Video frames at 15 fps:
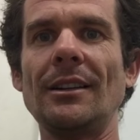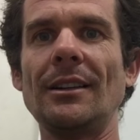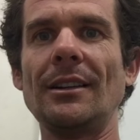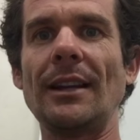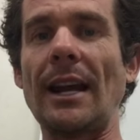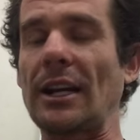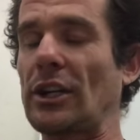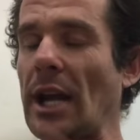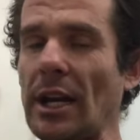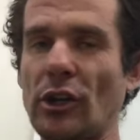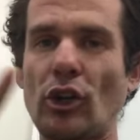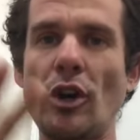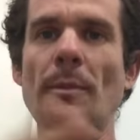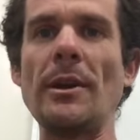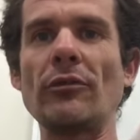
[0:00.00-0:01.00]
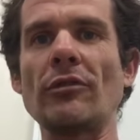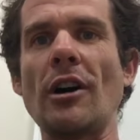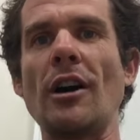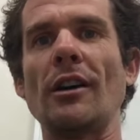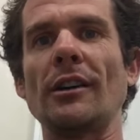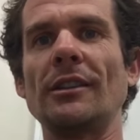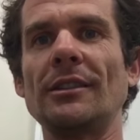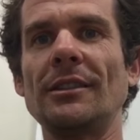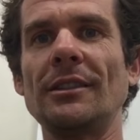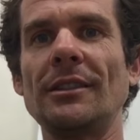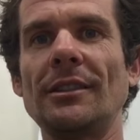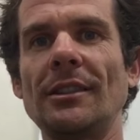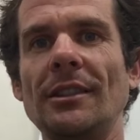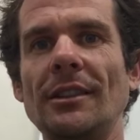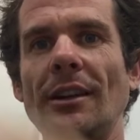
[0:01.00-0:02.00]
Now, again, I could be wrong,
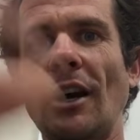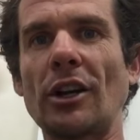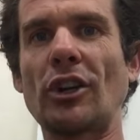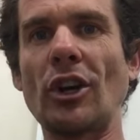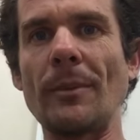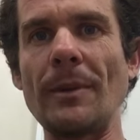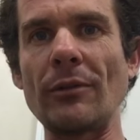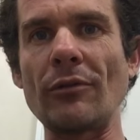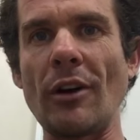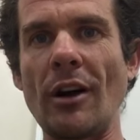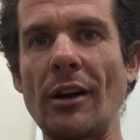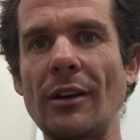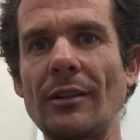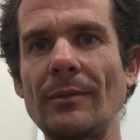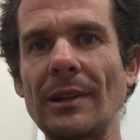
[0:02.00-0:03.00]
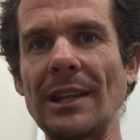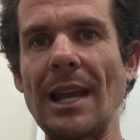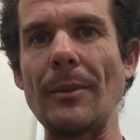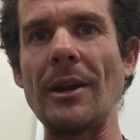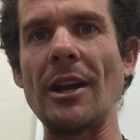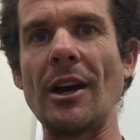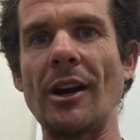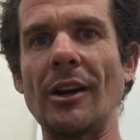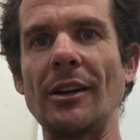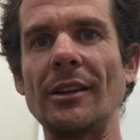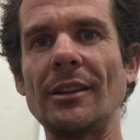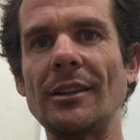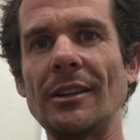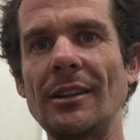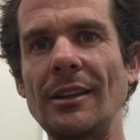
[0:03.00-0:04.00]
but let me know.